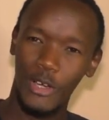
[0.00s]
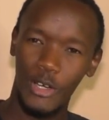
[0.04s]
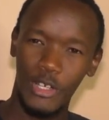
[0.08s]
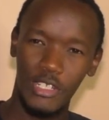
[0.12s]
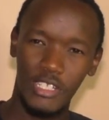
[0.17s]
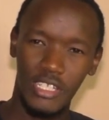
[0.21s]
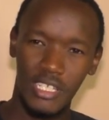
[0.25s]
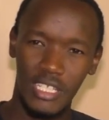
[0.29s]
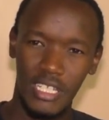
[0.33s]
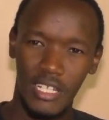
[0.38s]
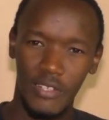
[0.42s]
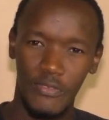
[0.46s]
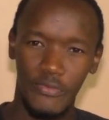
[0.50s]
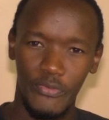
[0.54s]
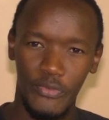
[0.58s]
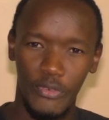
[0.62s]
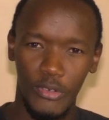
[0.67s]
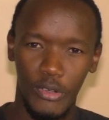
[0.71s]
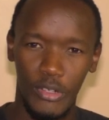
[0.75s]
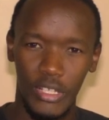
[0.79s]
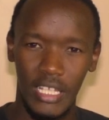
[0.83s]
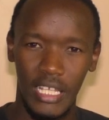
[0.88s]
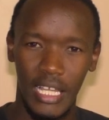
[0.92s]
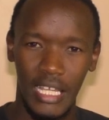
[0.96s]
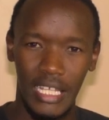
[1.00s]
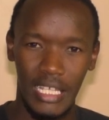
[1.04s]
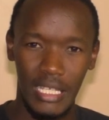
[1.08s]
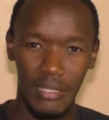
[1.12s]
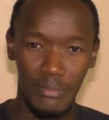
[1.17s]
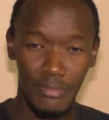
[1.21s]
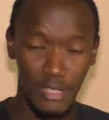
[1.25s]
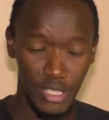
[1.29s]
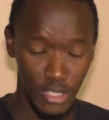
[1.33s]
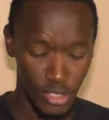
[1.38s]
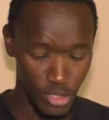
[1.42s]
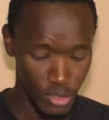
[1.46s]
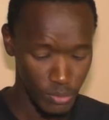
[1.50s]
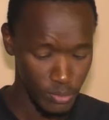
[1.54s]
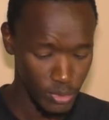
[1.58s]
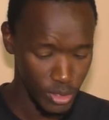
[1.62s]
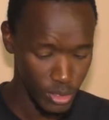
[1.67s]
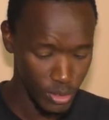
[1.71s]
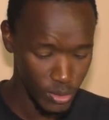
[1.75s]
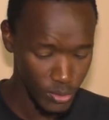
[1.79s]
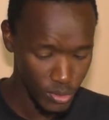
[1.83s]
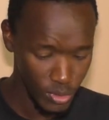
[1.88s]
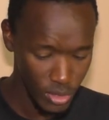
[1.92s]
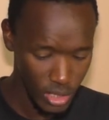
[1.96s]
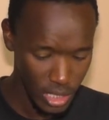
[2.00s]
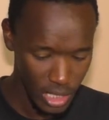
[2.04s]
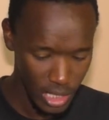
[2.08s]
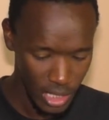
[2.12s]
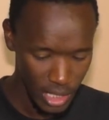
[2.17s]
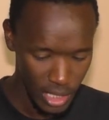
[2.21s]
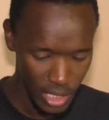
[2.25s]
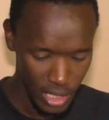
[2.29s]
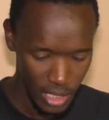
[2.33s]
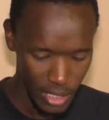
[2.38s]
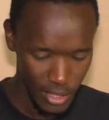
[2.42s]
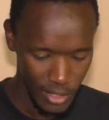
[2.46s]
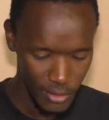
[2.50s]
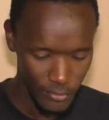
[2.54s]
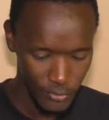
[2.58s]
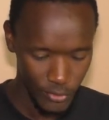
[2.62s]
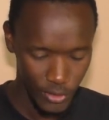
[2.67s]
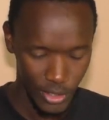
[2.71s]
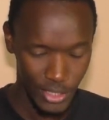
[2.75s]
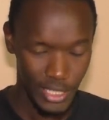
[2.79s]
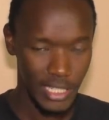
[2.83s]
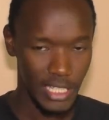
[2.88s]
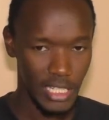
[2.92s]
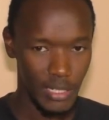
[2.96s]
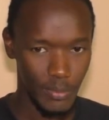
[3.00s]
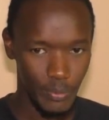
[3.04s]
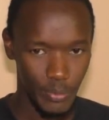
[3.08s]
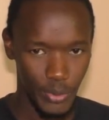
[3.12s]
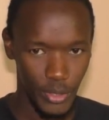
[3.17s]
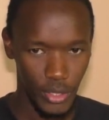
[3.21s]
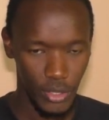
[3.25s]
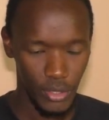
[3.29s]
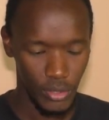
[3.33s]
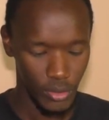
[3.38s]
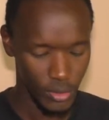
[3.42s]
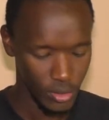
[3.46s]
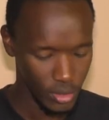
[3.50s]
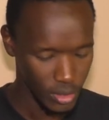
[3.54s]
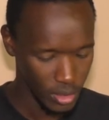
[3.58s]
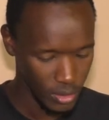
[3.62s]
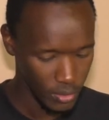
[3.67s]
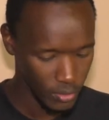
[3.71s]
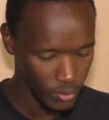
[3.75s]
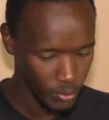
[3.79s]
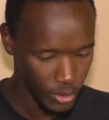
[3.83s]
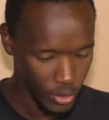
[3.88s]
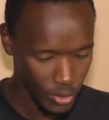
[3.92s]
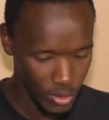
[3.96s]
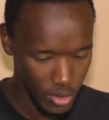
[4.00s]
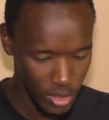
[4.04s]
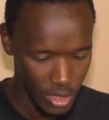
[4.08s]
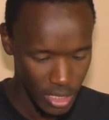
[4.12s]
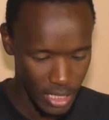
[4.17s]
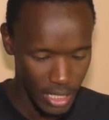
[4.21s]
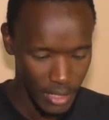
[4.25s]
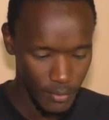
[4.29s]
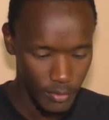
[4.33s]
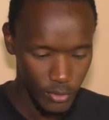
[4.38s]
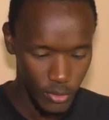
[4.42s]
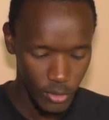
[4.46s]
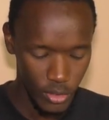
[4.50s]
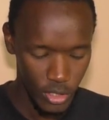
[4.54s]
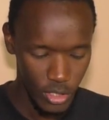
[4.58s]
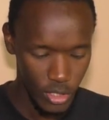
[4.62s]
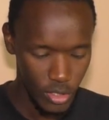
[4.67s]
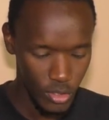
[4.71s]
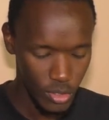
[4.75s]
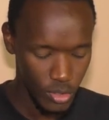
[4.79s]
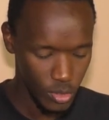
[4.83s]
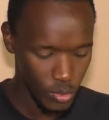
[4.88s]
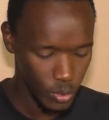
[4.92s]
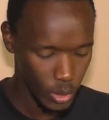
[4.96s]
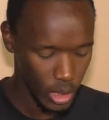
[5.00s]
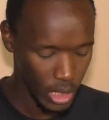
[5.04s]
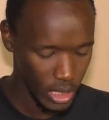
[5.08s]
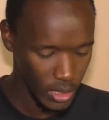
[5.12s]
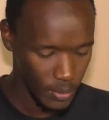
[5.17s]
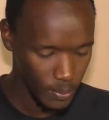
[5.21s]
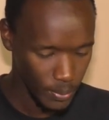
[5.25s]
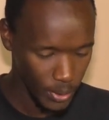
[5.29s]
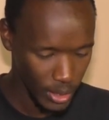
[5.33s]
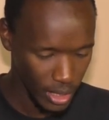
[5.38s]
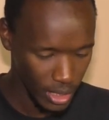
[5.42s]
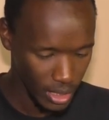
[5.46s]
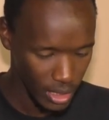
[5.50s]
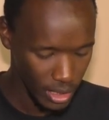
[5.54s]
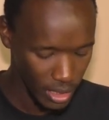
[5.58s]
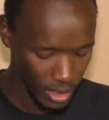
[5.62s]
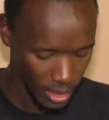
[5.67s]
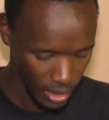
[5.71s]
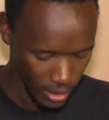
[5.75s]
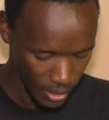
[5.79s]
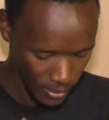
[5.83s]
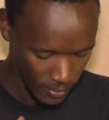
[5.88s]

consent for their image to be used for a certain period, because they are going to get paid